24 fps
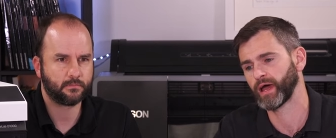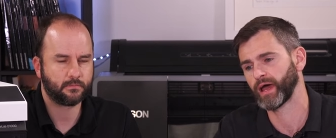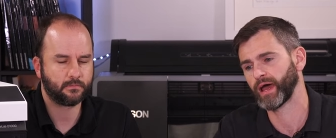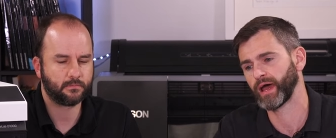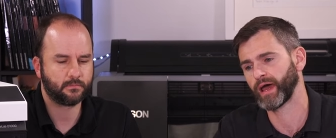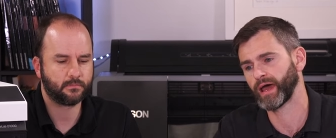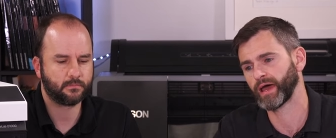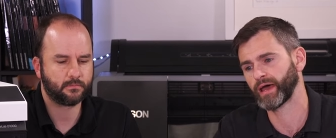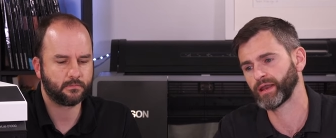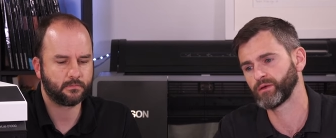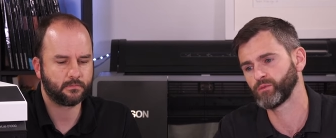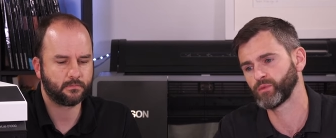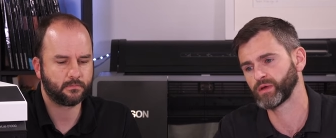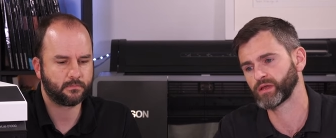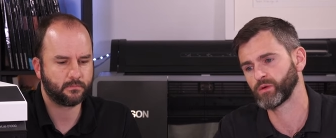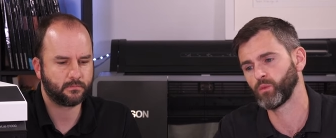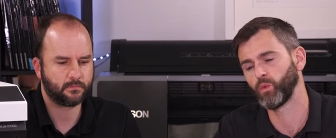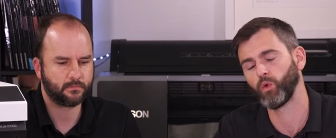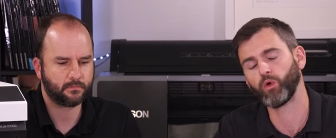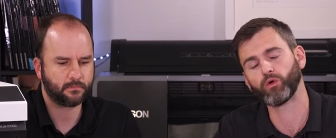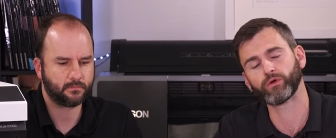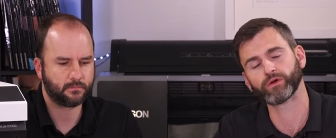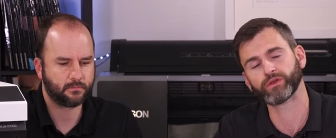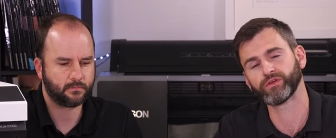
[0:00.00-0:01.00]
Speaker 1: And we can
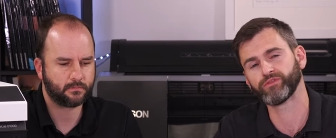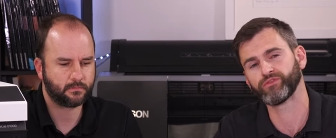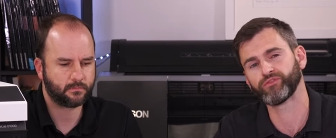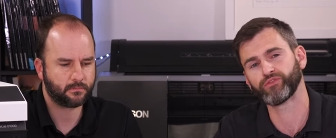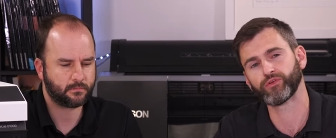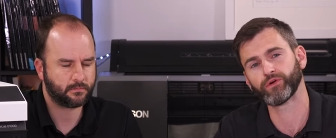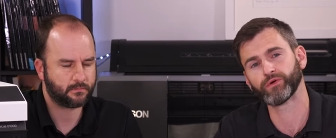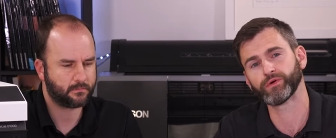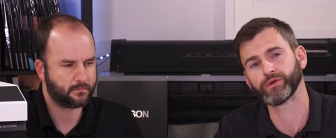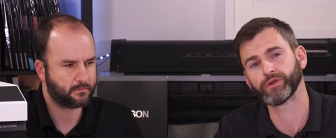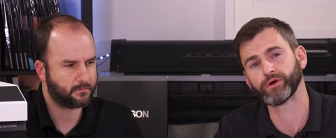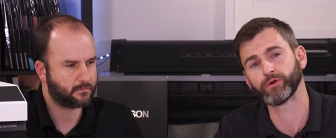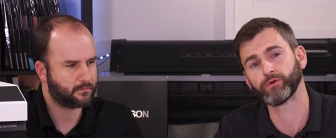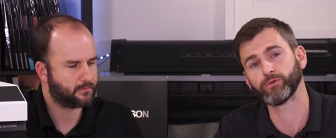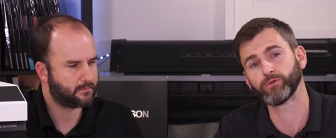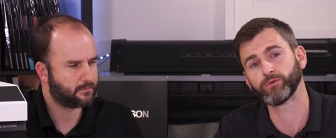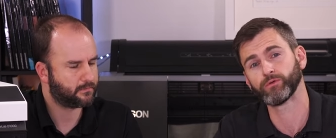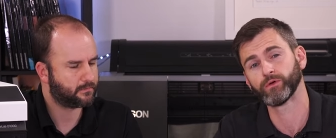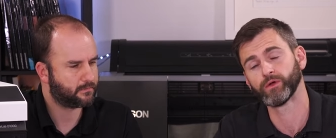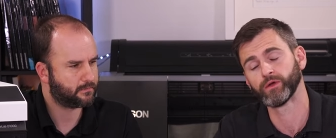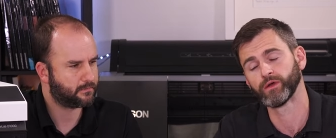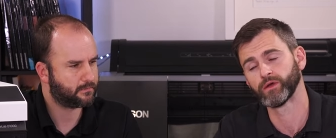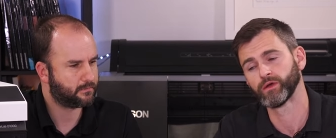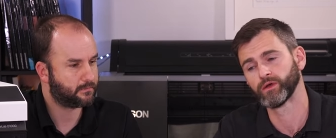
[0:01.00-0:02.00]
walk you through it
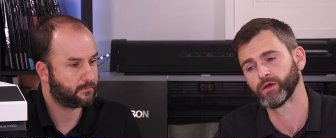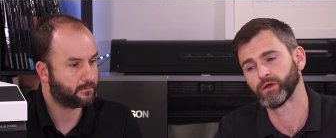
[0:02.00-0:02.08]
all,